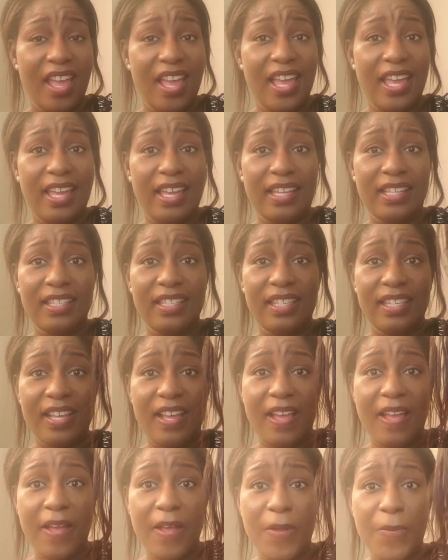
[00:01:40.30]
And
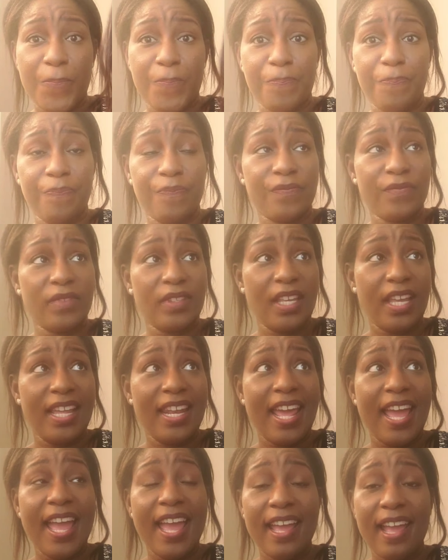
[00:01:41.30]

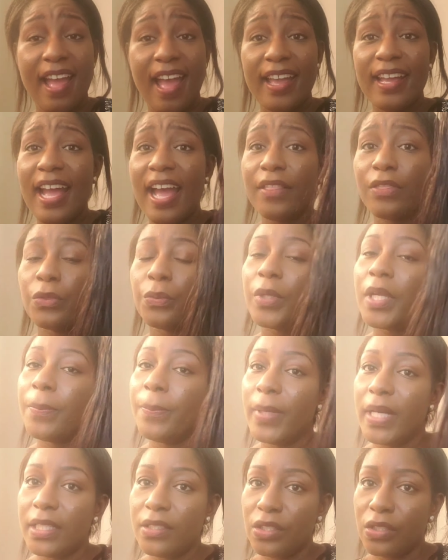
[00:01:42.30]
I got 3
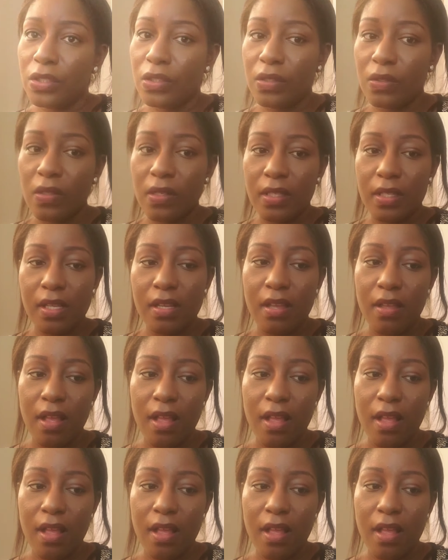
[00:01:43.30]
bundles.